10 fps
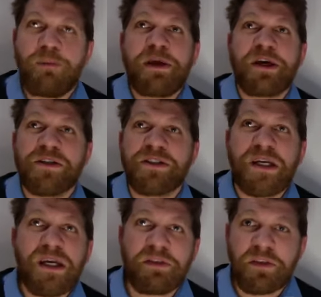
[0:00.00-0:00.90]
because
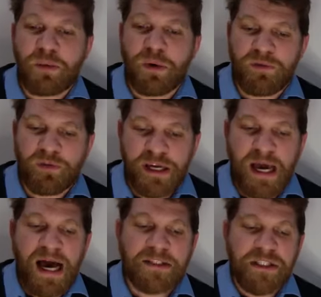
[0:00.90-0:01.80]
Ethan the Wolverine
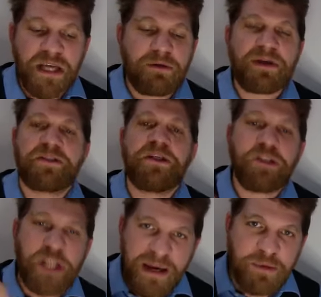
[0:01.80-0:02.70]
Goss, not only is
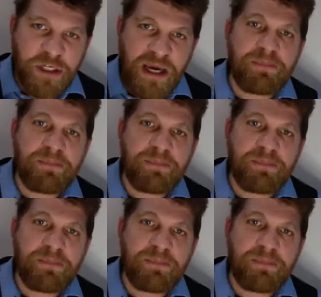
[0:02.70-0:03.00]
he champ,